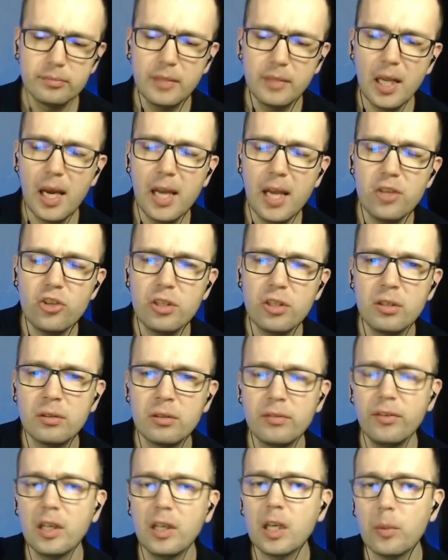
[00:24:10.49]
Yeah, engine
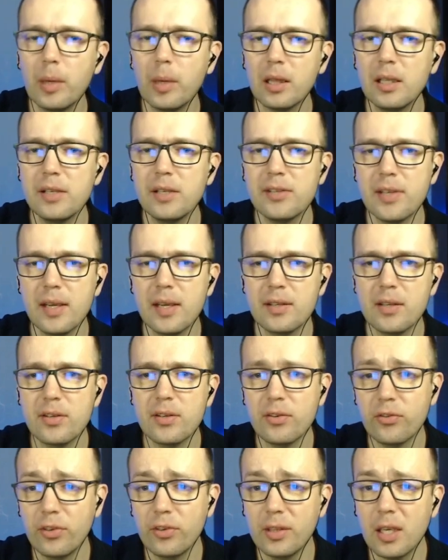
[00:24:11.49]
very quickly says this
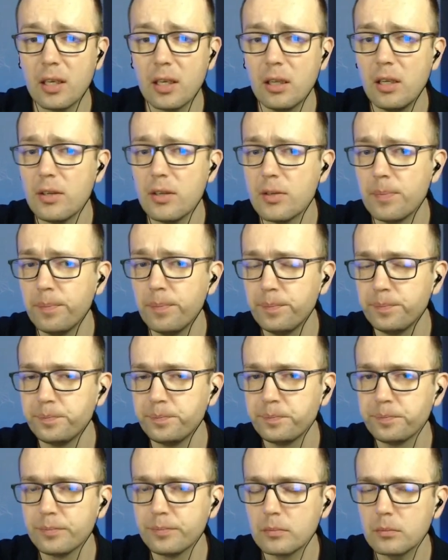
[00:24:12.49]
is ridiculous.
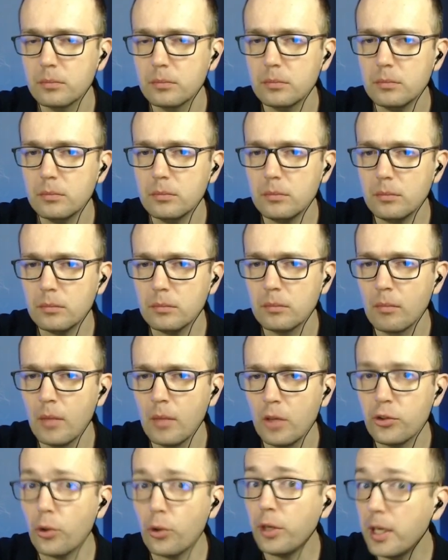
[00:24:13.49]

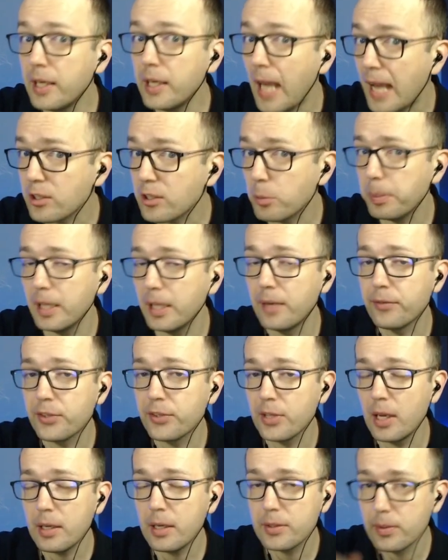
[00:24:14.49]
So he has to play
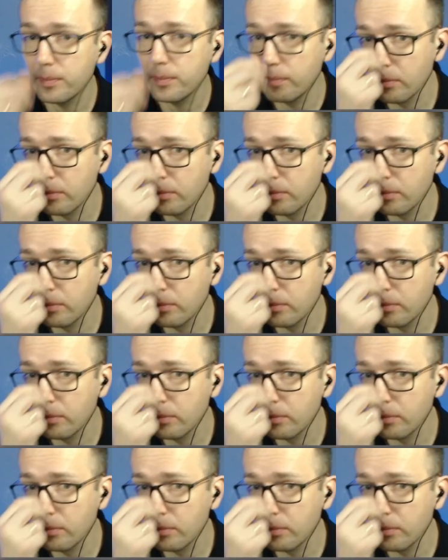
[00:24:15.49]
f6.